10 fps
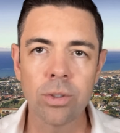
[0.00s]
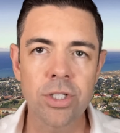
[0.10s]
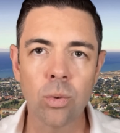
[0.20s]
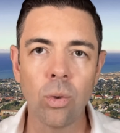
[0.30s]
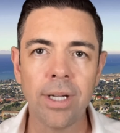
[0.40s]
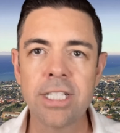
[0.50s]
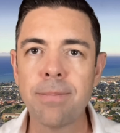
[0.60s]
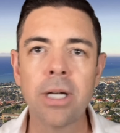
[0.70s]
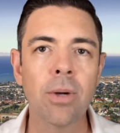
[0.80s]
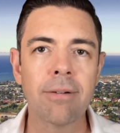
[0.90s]
school. It's
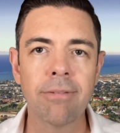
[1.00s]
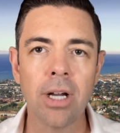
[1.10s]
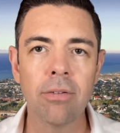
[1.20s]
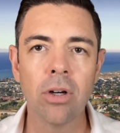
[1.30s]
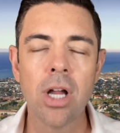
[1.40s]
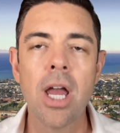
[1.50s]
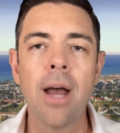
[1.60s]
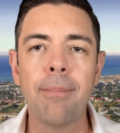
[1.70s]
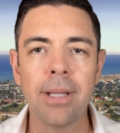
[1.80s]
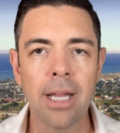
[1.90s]
been around forever,
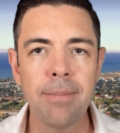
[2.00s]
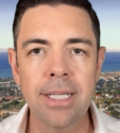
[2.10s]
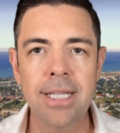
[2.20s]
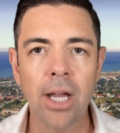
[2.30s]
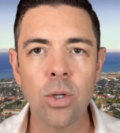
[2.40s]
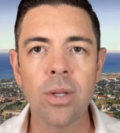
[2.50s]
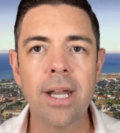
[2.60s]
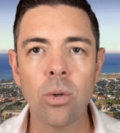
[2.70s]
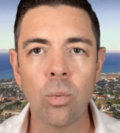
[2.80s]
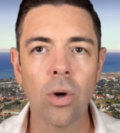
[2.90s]
but let me tell you that
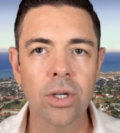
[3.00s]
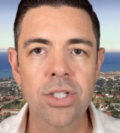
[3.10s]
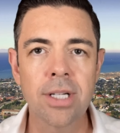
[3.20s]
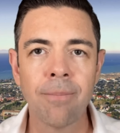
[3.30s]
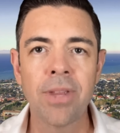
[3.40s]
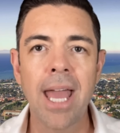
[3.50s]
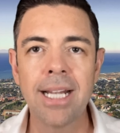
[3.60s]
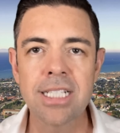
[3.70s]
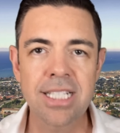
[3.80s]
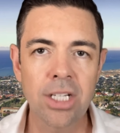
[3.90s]
it works, and it
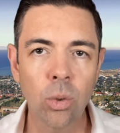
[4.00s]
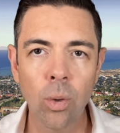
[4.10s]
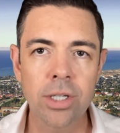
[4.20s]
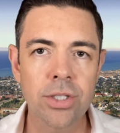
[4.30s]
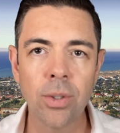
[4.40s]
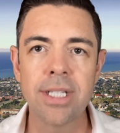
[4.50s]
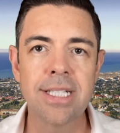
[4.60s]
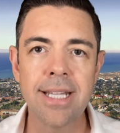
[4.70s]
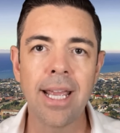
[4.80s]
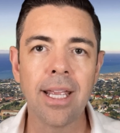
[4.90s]
still works to this
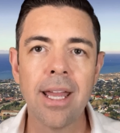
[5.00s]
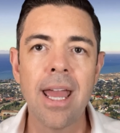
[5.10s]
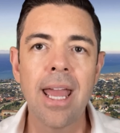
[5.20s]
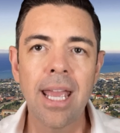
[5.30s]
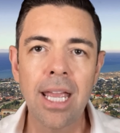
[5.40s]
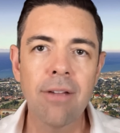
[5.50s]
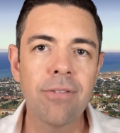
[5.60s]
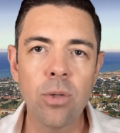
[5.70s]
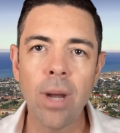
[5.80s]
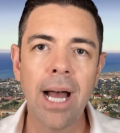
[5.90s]
day. If
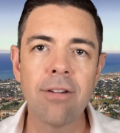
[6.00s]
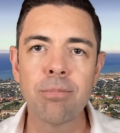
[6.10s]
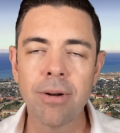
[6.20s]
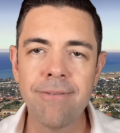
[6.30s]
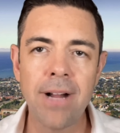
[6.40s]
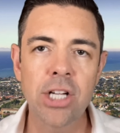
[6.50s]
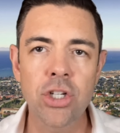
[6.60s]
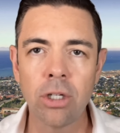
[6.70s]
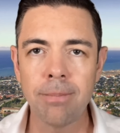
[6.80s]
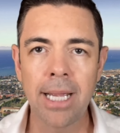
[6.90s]
you have
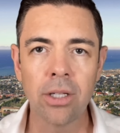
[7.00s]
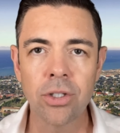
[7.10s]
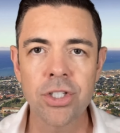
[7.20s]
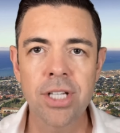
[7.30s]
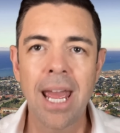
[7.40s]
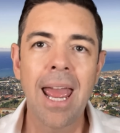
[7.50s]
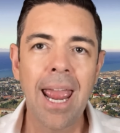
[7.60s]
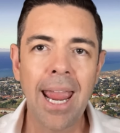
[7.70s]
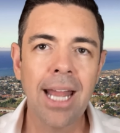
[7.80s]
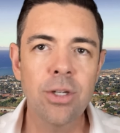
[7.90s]
professional mailers
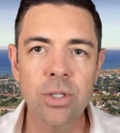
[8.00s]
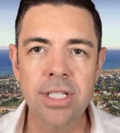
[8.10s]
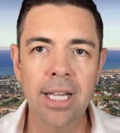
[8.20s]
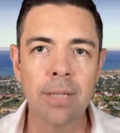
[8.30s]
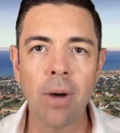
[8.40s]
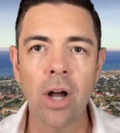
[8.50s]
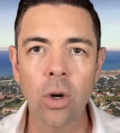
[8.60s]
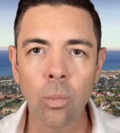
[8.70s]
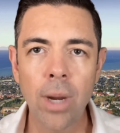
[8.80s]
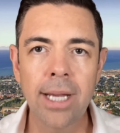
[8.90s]
and you send them on a
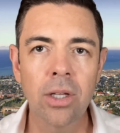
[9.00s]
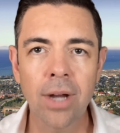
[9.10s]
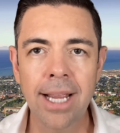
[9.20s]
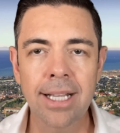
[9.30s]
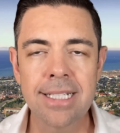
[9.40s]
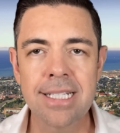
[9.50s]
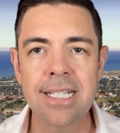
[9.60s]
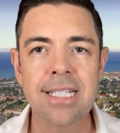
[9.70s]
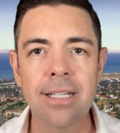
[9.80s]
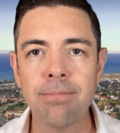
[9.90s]
regular and
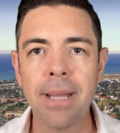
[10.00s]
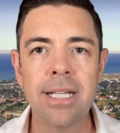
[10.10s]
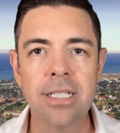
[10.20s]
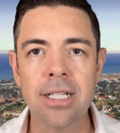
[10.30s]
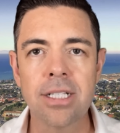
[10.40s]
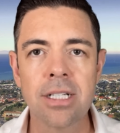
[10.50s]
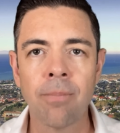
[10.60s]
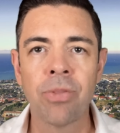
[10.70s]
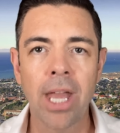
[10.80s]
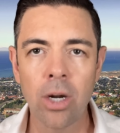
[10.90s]
consistent basis,
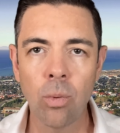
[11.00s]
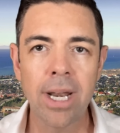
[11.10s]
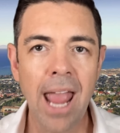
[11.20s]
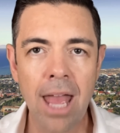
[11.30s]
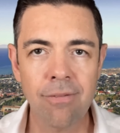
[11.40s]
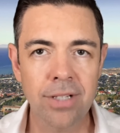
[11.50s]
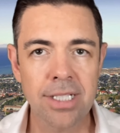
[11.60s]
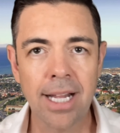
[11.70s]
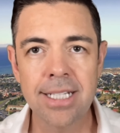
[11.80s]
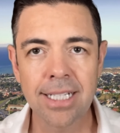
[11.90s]
and I want to
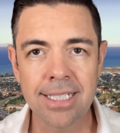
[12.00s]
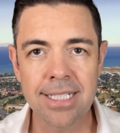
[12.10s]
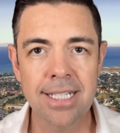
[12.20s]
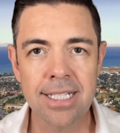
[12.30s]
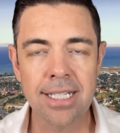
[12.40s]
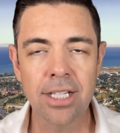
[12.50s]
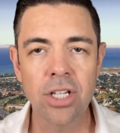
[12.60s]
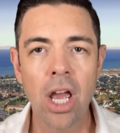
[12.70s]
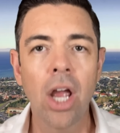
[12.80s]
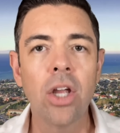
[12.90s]
emphasize consistent,
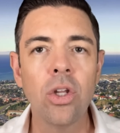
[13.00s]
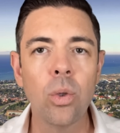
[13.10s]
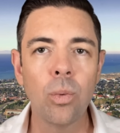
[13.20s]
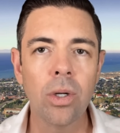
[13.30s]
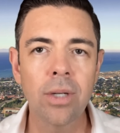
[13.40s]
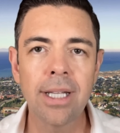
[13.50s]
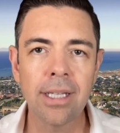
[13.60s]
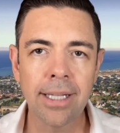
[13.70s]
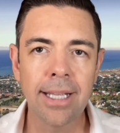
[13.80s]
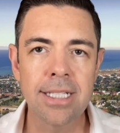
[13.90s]
you will get
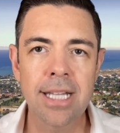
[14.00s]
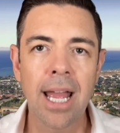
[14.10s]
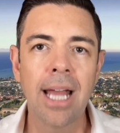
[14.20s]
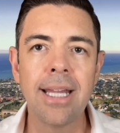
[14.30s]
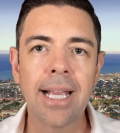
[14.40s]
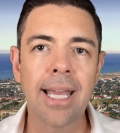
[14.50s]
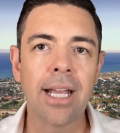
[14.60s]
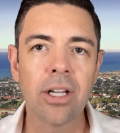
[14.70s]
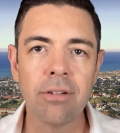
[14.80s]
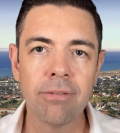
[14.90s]
leads that can
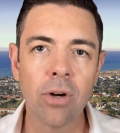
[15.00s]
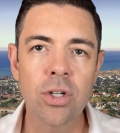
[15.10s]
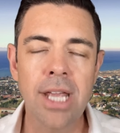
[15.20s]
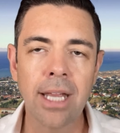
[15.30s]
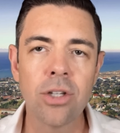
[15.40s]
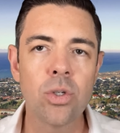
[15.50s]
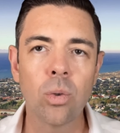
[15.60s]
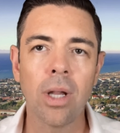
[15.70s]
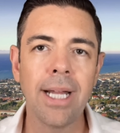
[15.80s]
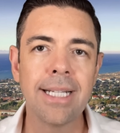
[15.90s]
convert into
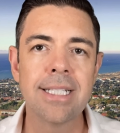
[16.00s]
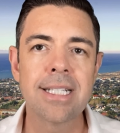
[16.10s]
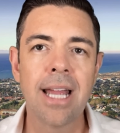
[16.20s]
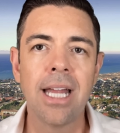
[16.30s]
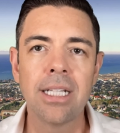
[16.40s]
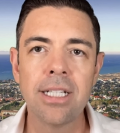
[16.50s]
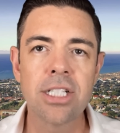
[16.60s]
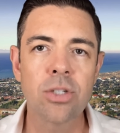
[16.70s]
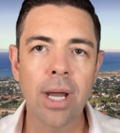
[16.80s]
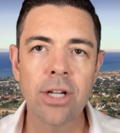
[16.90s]
clients. This
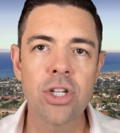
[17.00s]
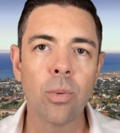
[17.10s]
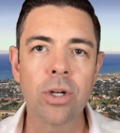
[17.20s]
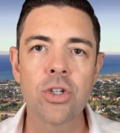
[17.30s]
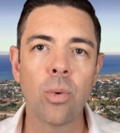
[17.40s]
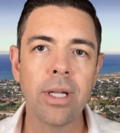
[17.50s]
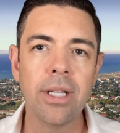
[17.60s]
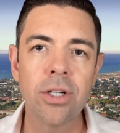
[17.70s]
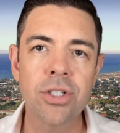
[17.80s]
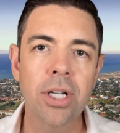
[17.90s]
strategy worked 20
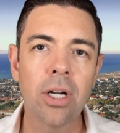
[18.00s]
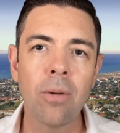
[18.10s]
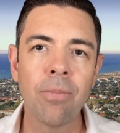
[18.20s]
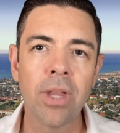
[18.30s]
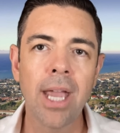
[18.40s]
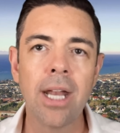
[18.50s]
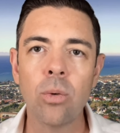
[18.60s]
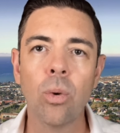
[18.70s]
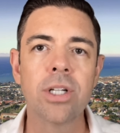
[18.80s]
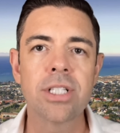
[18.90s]
years ago, and it
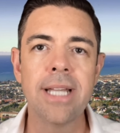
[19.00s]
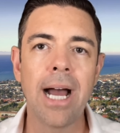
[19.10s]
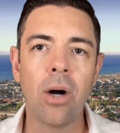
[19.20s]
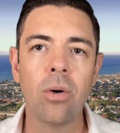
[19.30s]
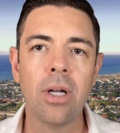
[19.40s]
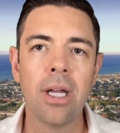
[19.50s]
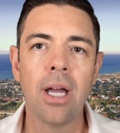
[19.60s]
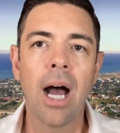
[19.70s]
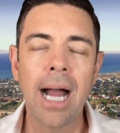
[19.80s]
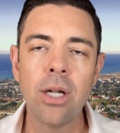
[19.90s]
works now.
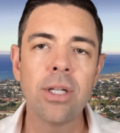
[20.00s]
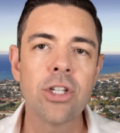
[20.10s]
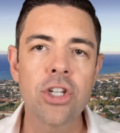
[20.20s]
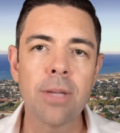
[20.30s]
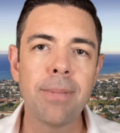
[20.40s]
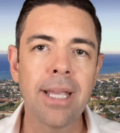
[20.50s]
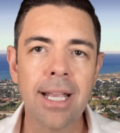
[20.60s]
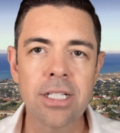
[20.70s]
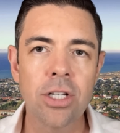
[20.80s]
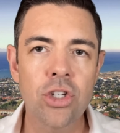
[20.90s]
I know that shipping
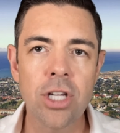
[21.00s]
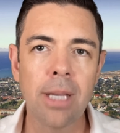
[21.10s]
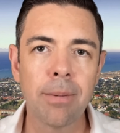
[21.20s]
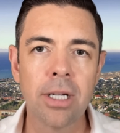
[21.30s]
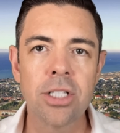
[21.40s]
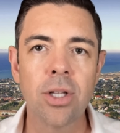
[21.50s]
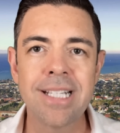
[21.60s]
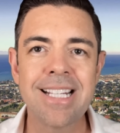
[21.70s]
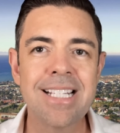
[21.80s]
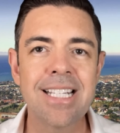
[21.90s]
isn't cheap, so this
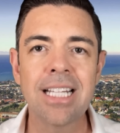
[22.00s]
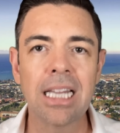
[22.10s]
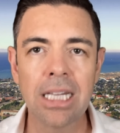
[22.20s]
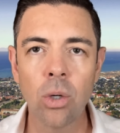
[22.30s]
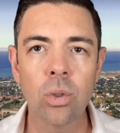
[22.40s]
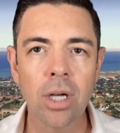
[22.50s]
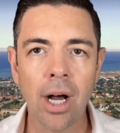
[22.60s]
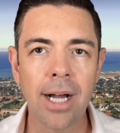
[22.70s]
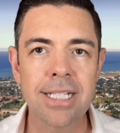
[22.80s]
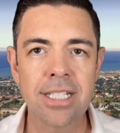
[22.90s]
isn't a
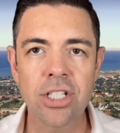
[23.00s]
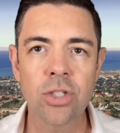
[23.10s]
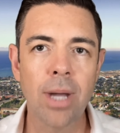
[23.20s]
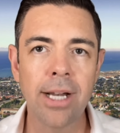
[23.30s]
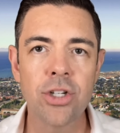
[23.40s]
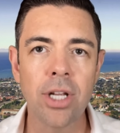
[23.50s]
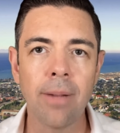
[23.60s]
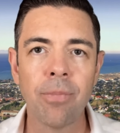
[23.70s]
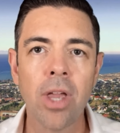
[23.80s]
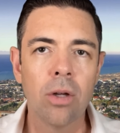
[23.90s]
low-cost strategy.
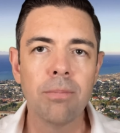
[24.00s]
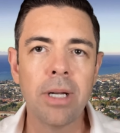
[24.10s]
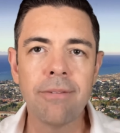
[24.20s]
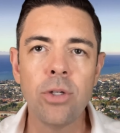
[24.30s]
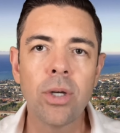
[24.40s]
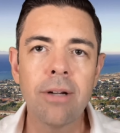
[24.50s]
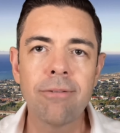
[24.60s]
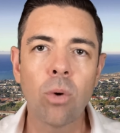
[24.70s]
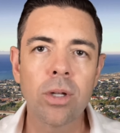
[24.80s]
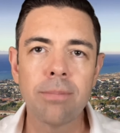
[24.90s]
But if you can
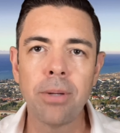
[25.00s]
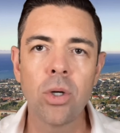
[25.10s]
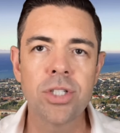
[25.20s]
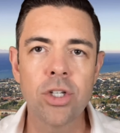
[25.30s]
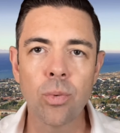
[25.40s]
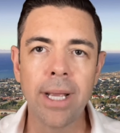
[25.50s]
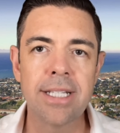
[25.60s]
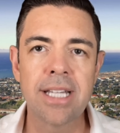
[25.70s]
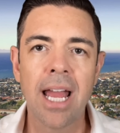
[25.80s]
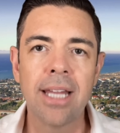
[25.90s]
afford the postage
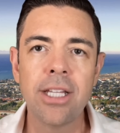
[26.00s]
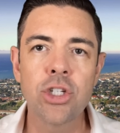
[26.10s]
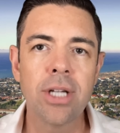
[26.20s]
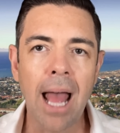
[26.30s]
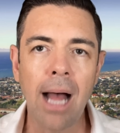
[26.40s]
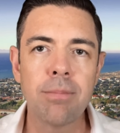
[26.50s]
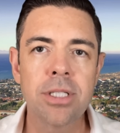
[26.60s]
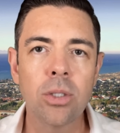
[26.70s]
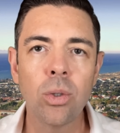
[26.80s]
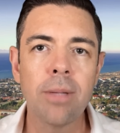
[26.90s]
rates, this should
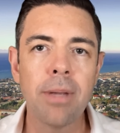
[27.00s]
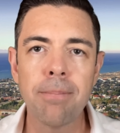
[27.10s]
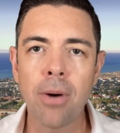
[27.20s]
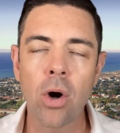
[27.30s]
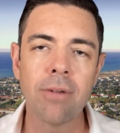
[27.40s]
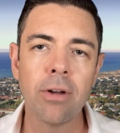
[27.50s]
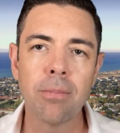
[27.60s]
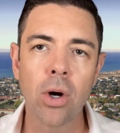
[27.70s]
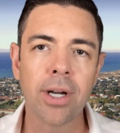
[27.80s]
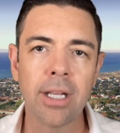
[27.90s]
absolutely be part of your
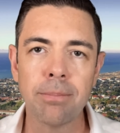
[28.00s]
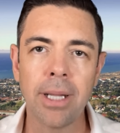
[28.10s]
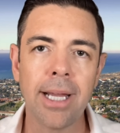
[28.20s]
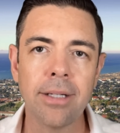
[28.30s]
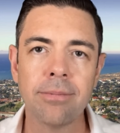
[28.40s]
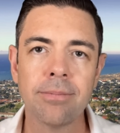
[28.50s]
marketing plan.